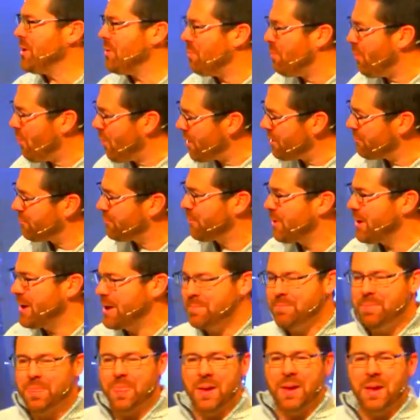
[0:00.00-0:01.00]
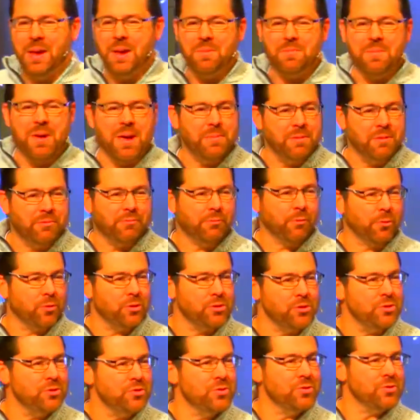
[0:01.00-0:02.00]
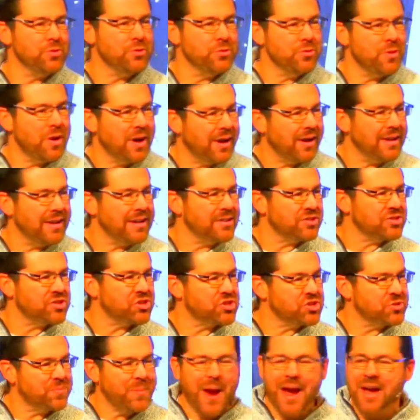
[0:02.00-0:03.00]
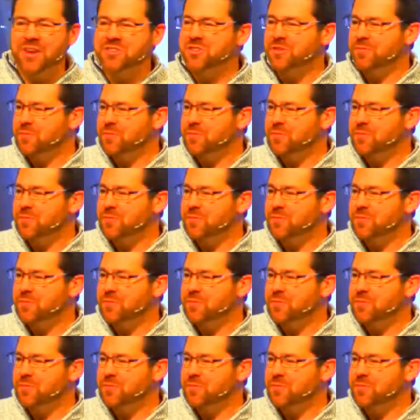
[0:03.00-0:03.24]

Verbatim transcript: a boyfriend. Maybe for you, uh, it's a spouse.